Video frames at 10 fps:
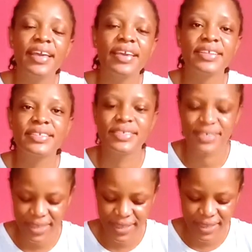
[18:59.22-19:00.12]

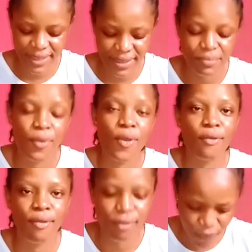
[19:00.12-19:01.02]
it's a
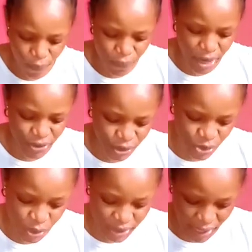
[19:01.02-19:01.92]
mug for boiling hot
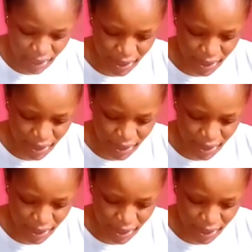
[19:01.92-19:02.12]
water.